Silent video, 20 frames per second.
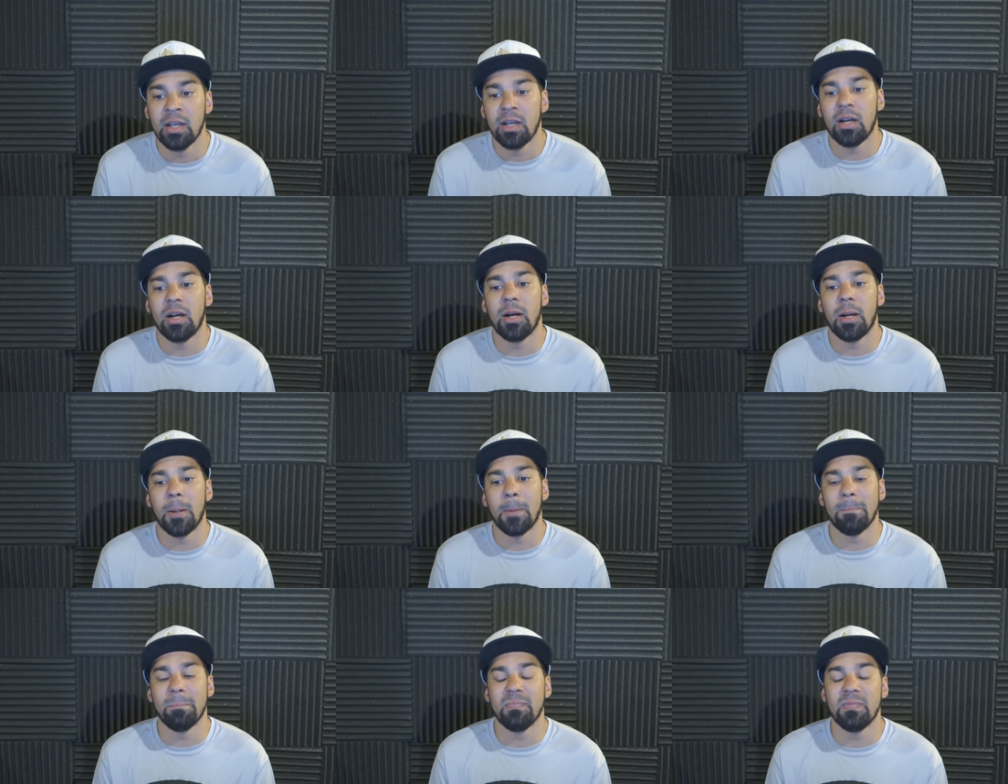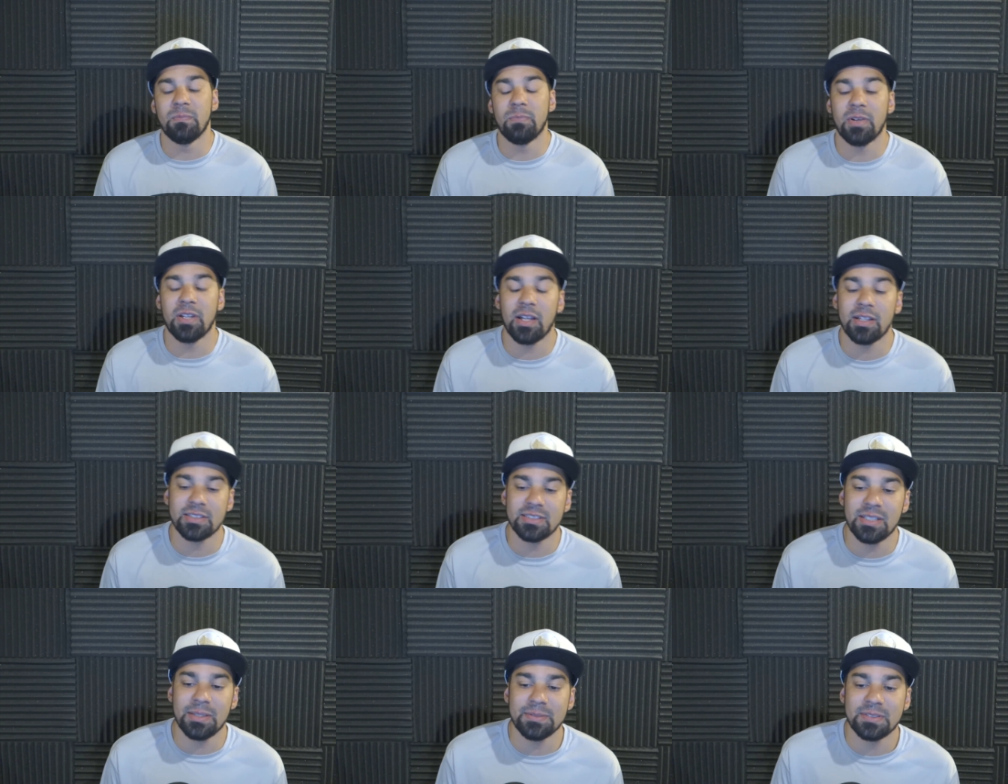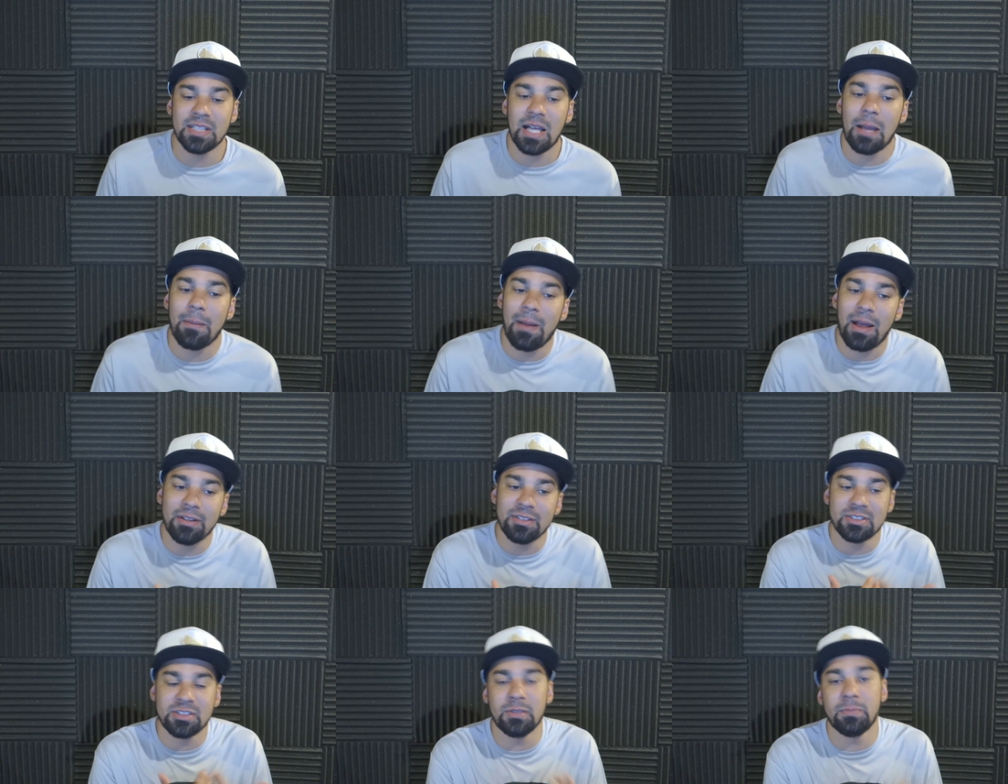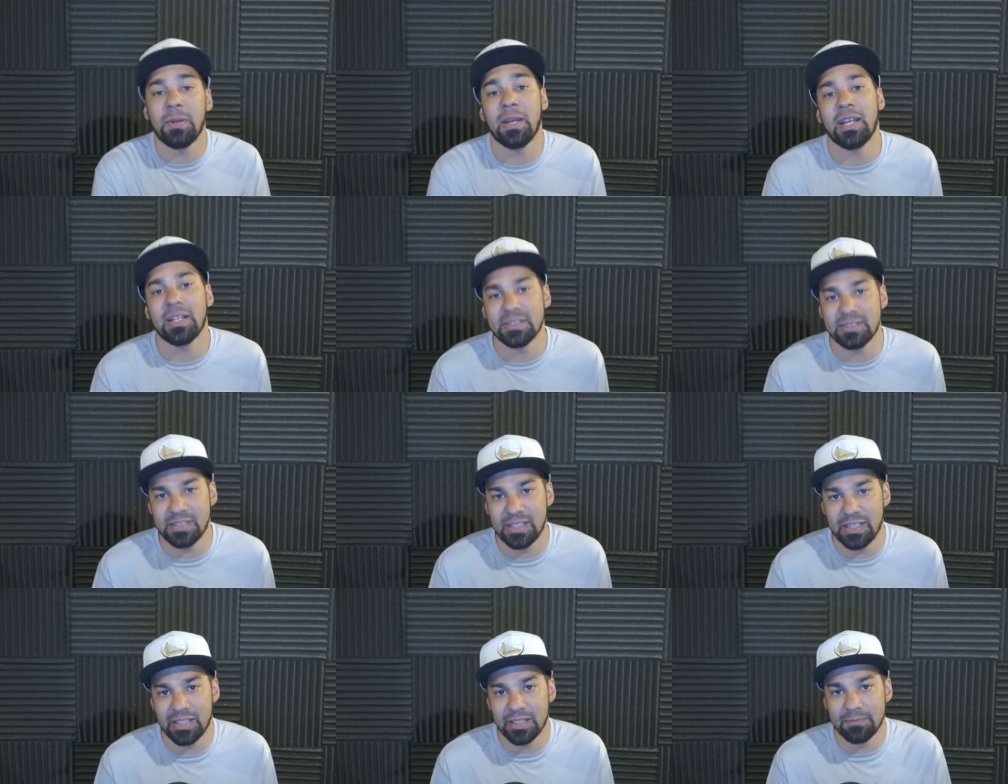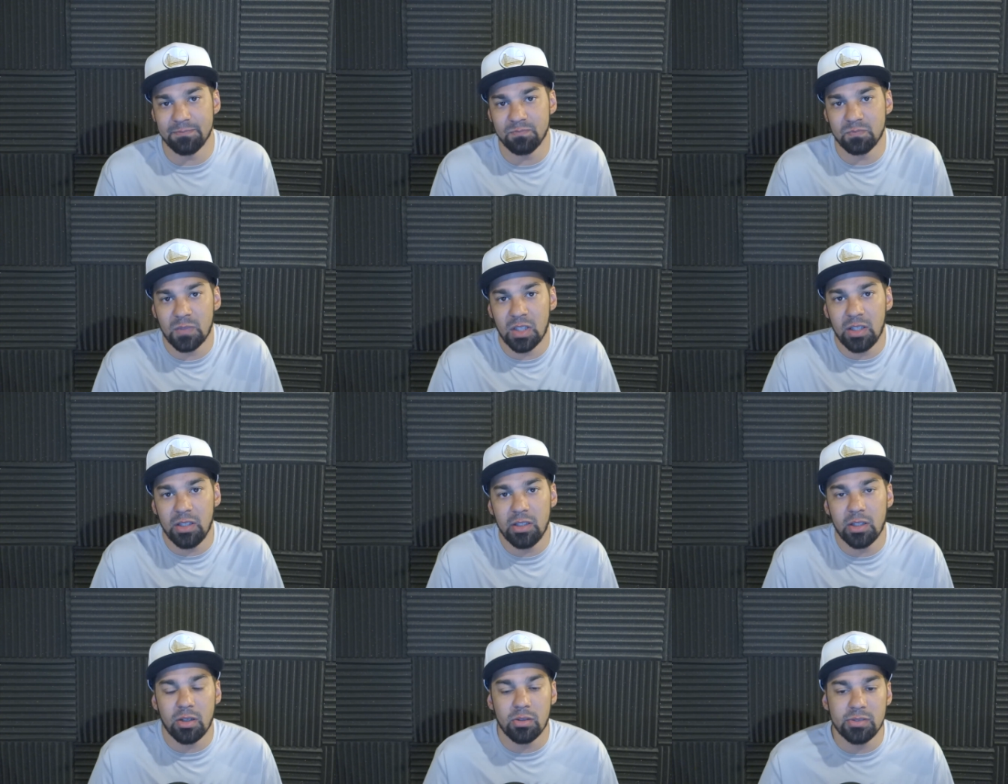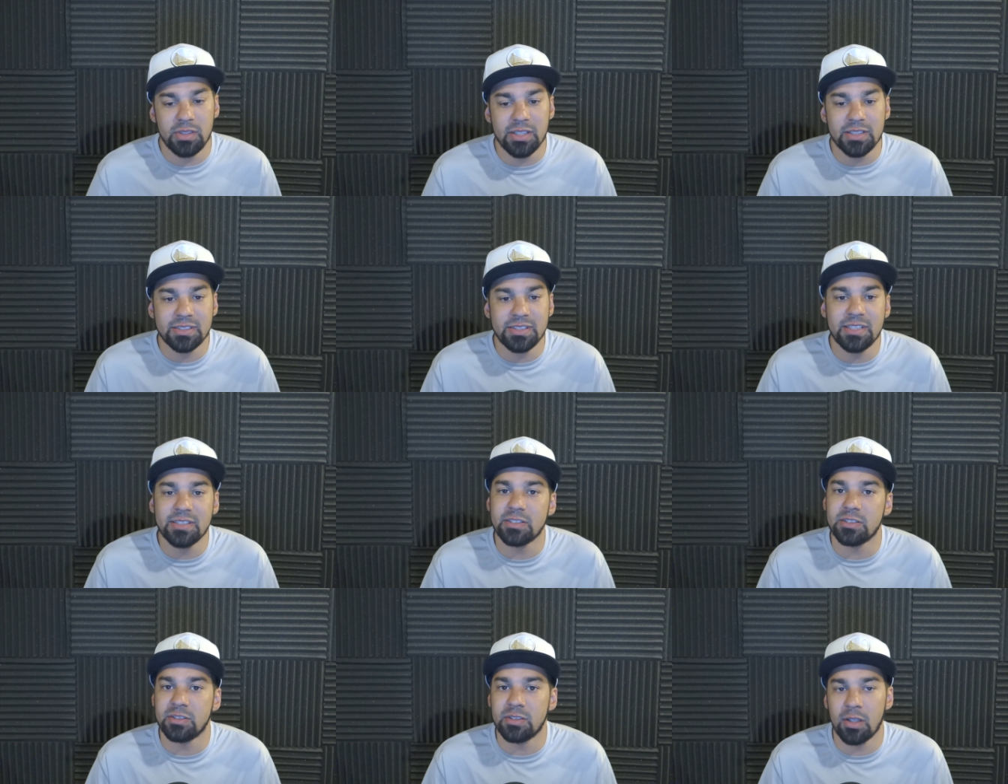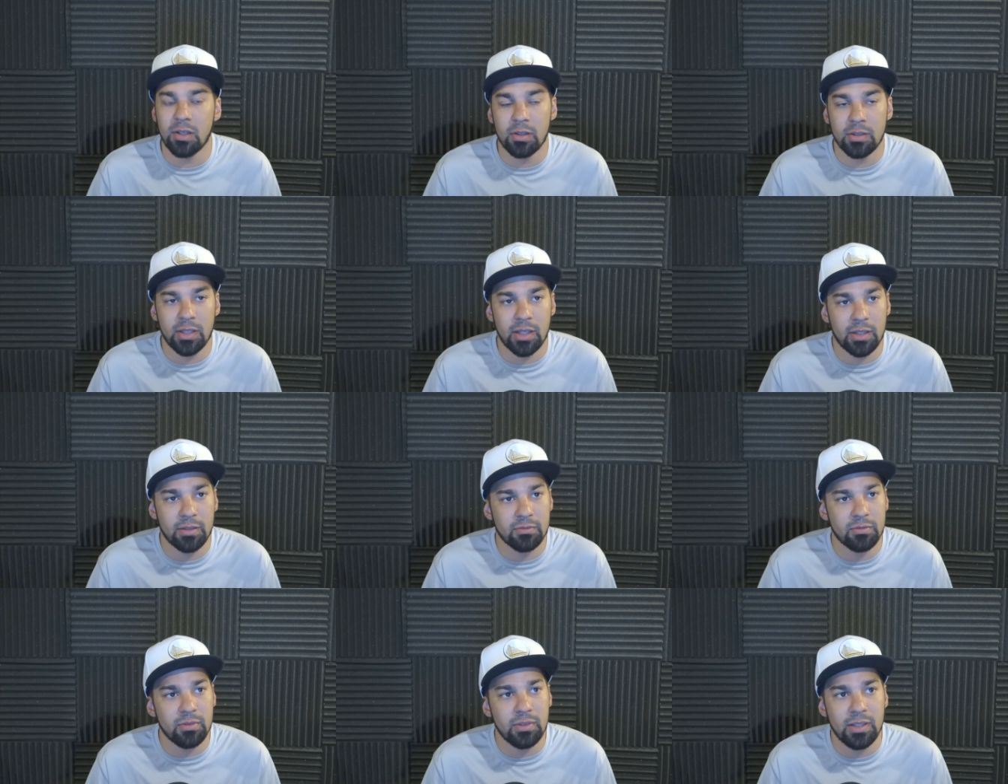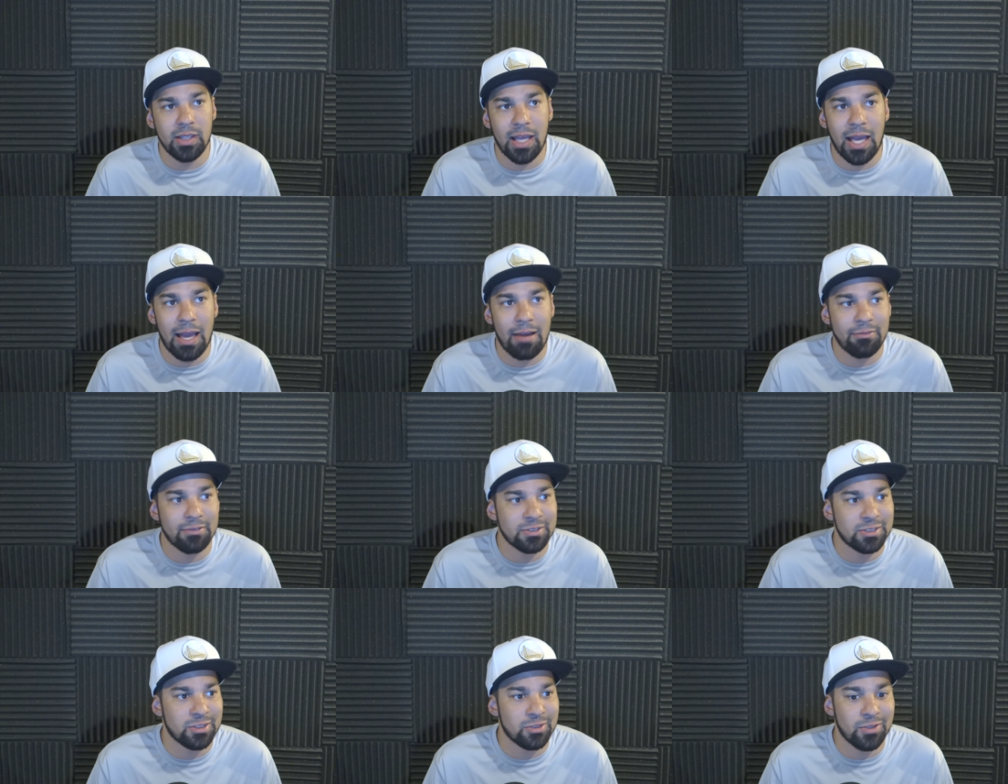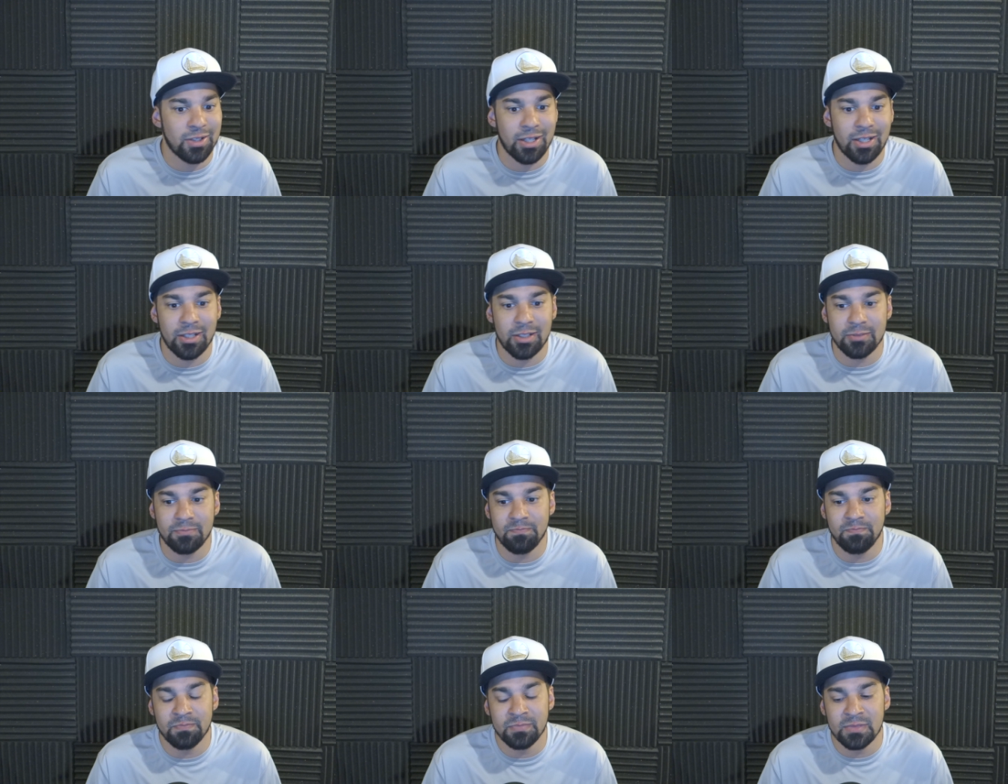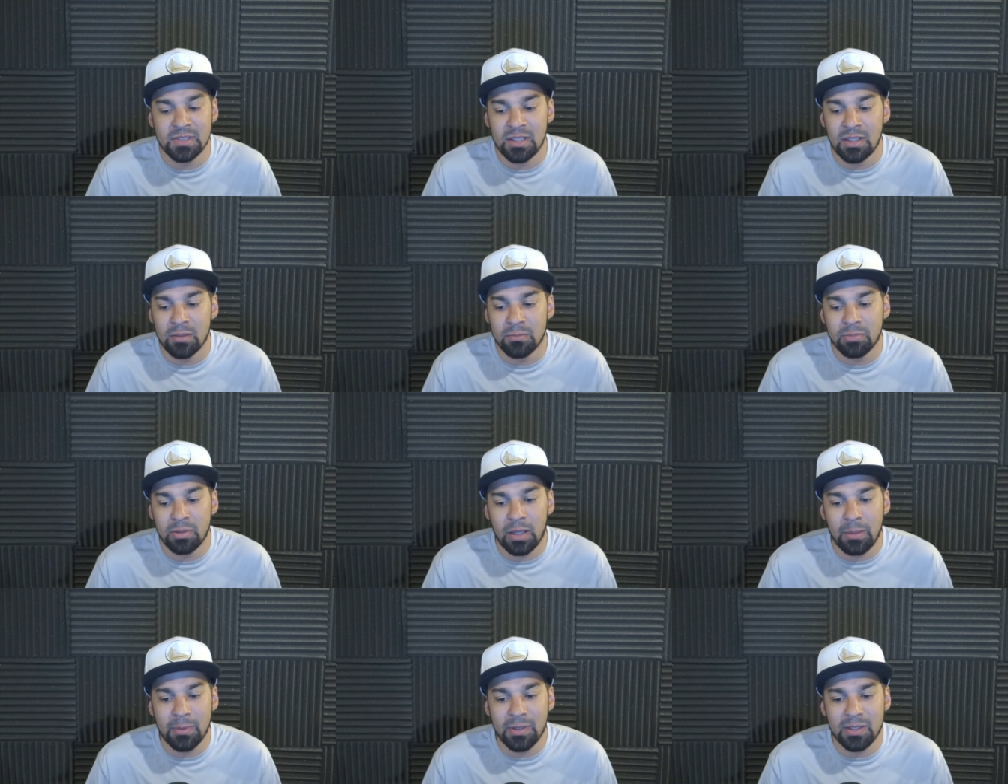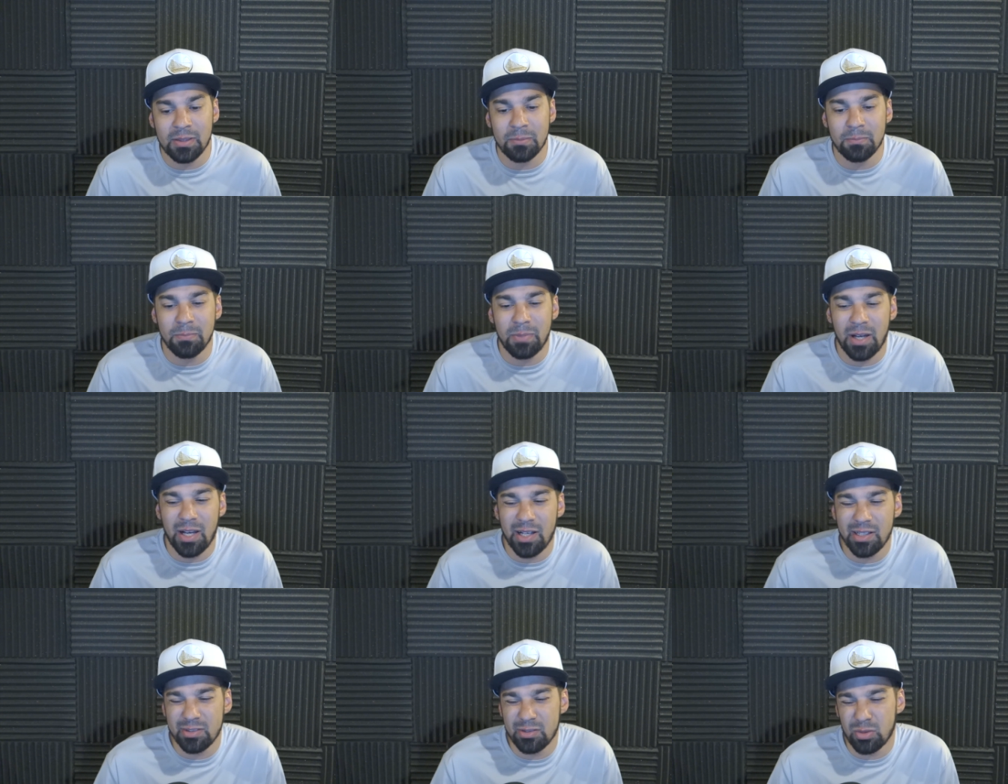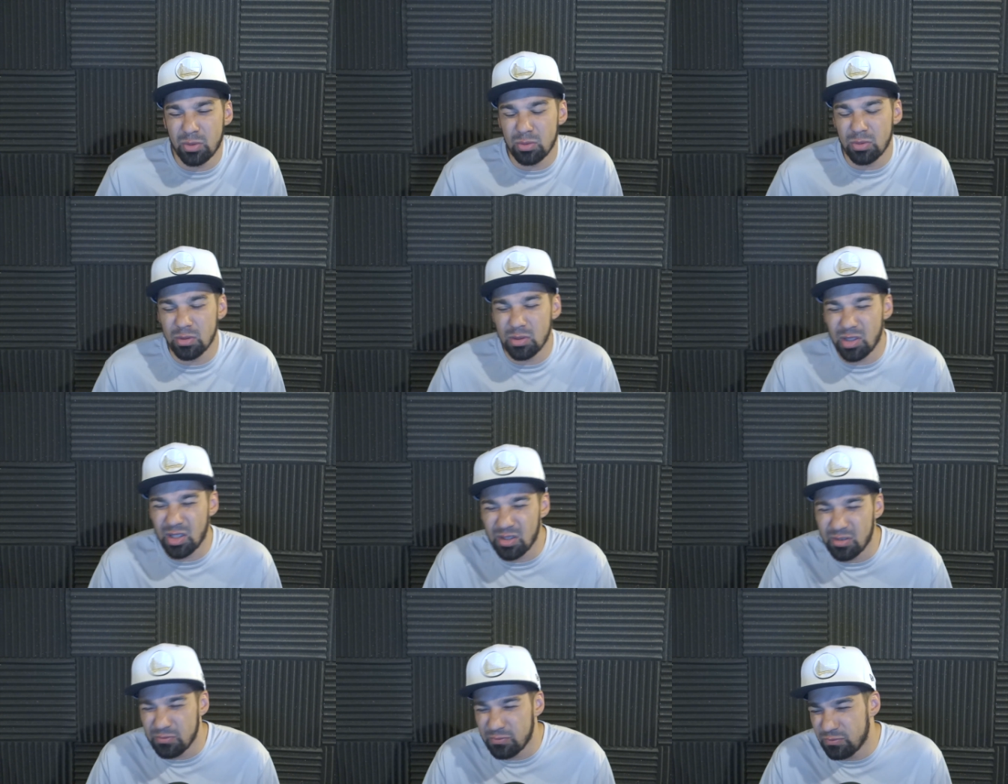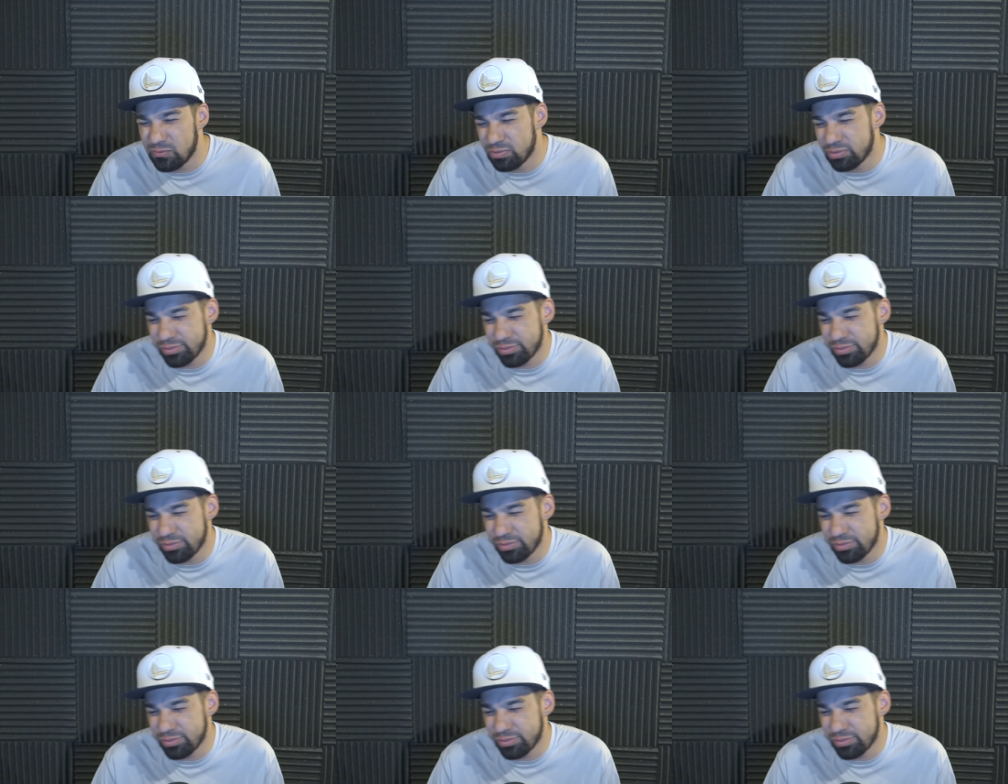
Um, but at the same time, how does Japan see it? You know, DxD is a show that really averaged around probably a combined total of